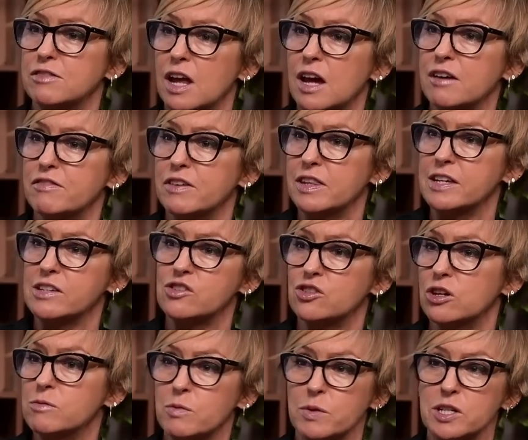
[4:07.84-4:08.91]
life in these
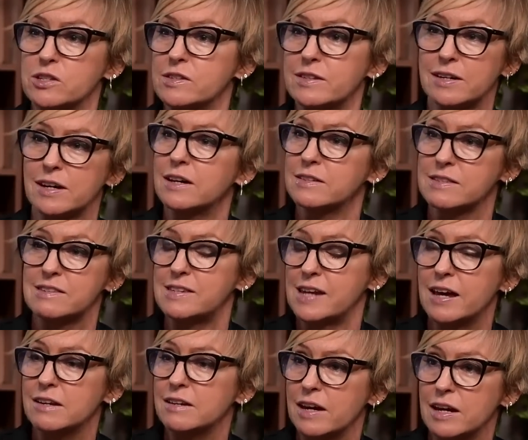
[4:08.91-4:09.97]
jobs where you just can't
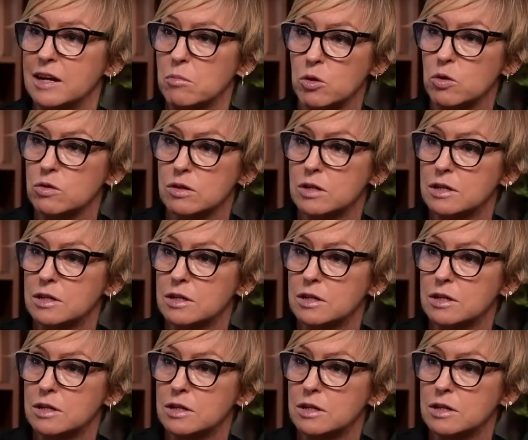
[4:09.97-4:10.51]
stand it anymore?